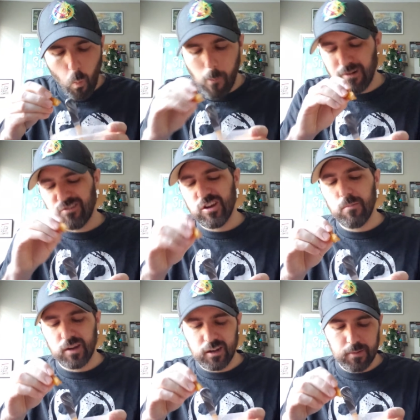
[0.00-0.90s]
Now it's
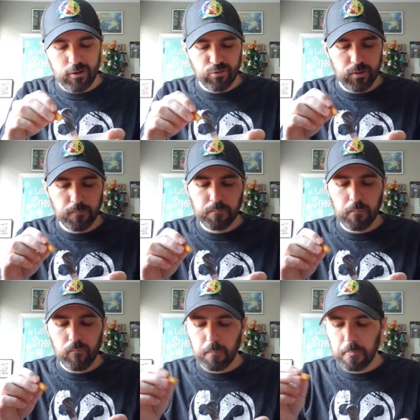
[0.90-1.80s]
complicated matters, but
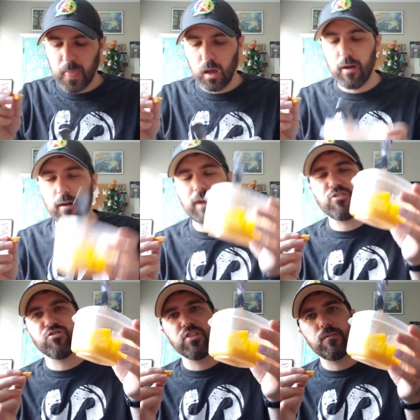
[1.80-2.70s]
I
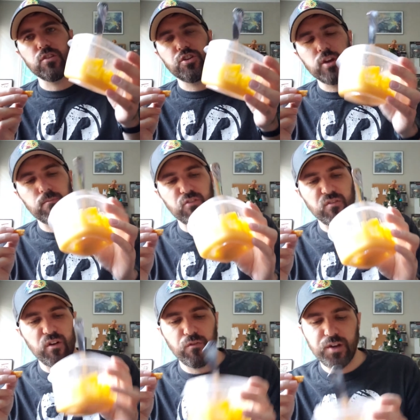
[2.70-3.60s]
should say for the dip for
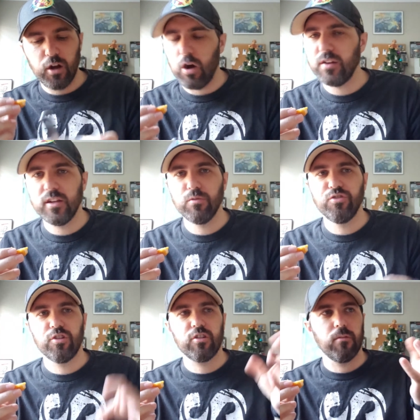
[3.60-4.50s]
Velveeta, all I did
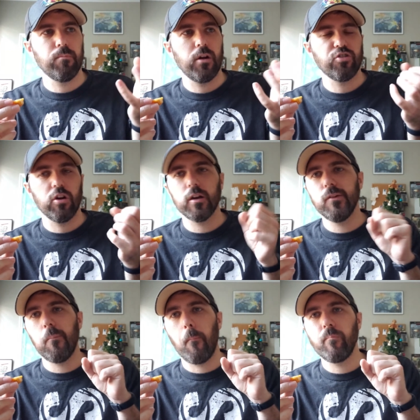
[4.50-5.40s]
was took a chunk of
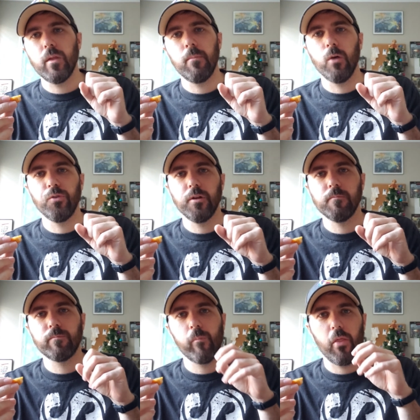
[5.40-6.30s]
it and melted it
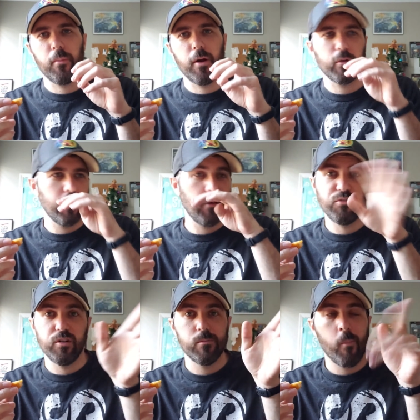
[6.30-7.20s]
in the microwave. That
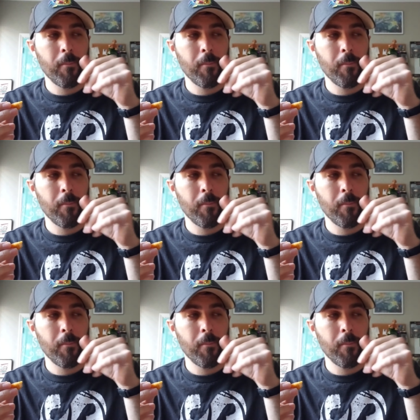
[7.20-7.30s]
was it.